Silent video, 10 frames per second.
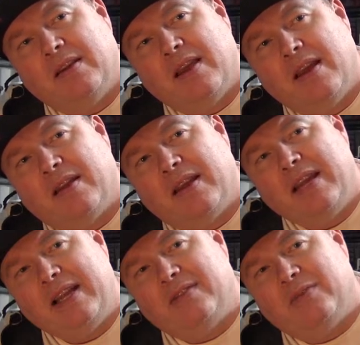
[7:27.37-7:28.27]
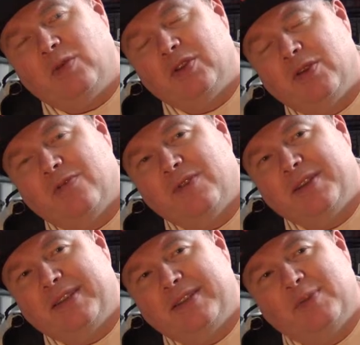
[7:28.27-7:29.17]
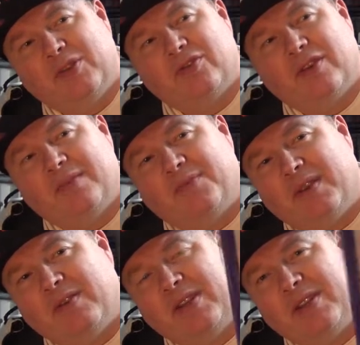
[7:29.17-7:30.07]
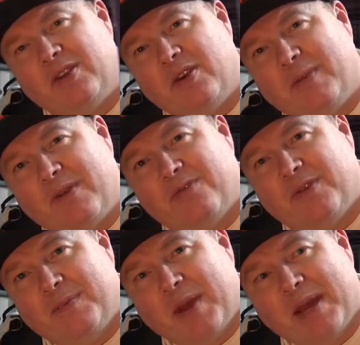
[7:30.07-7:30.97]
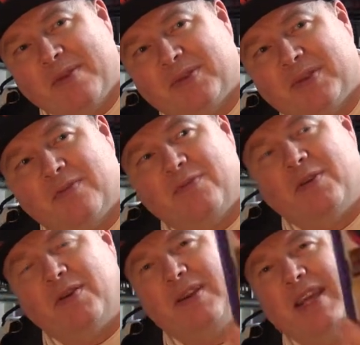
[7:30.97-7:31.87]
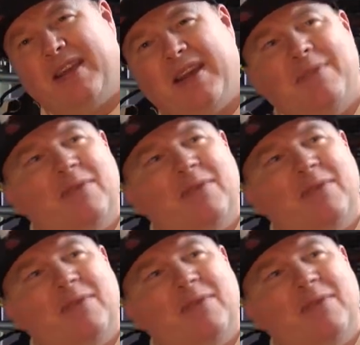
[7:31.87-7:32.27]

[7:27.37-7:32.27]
Kinect 123 Sesame Street. It's literally only about £3, so for a Kinect game